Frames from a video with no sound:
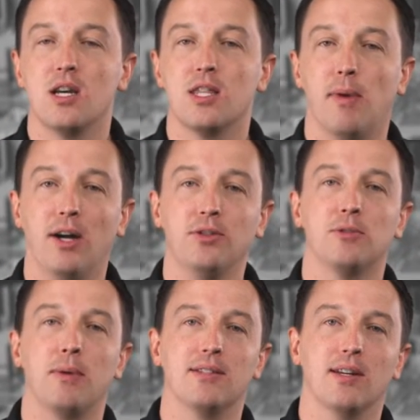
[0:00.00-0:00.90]
The module
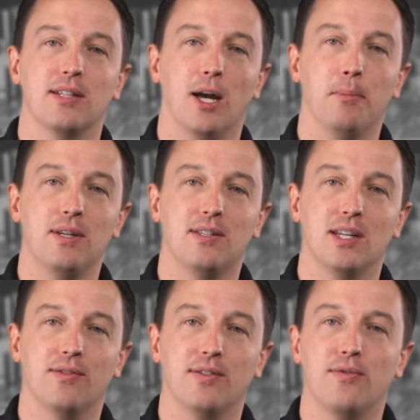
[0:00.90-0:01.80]
is based on the
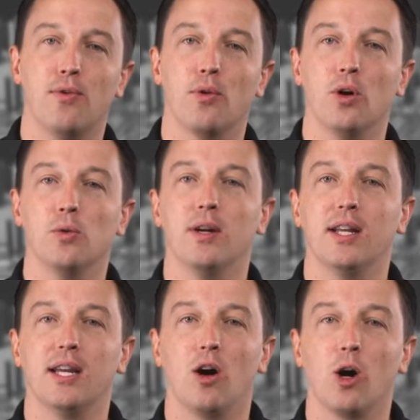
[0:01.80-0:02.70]

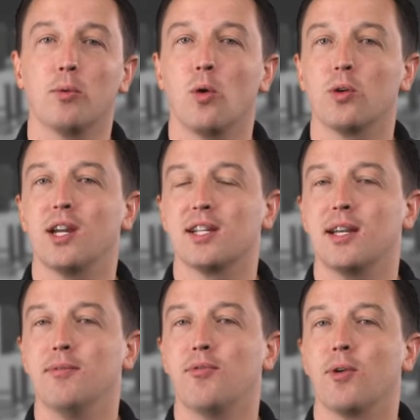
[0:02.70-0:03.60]
LPC54018 ARM
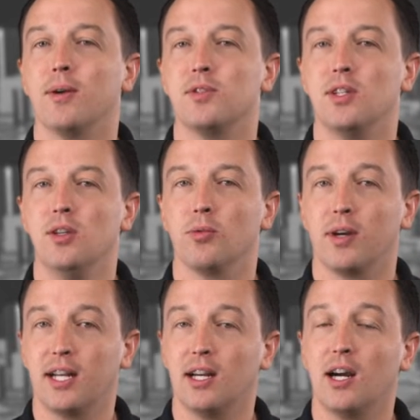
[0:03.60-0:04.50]
Cortex-M4 MCU
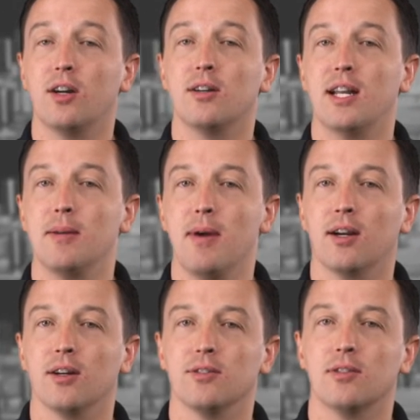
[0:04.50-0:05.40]
running at 180
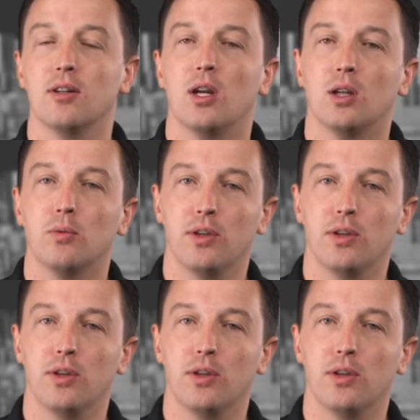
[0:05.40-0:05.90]
MHz,